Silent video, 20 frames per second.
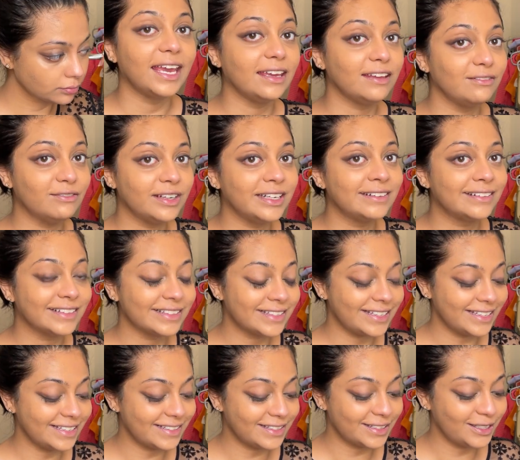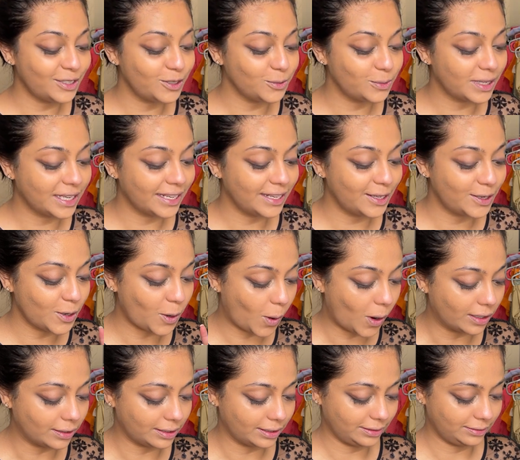In winter season, you
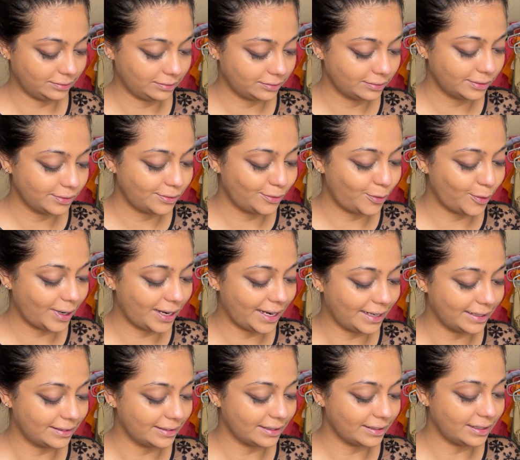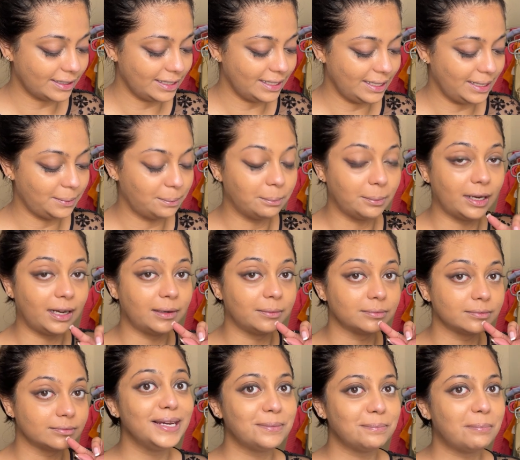cannot forget a lip balm.
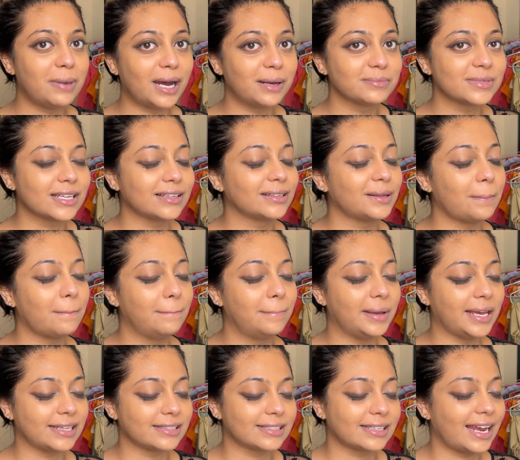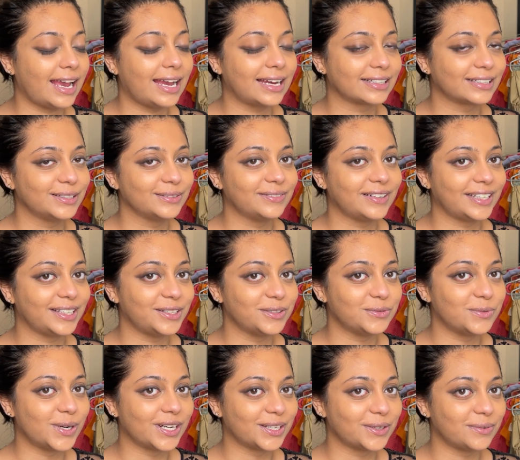Lip balms are the best hack when you
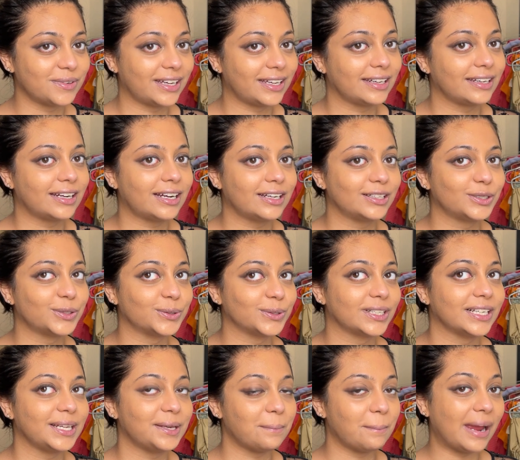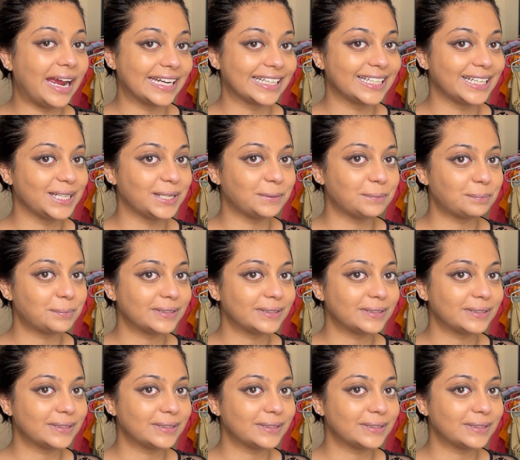want to wear a totally matte look.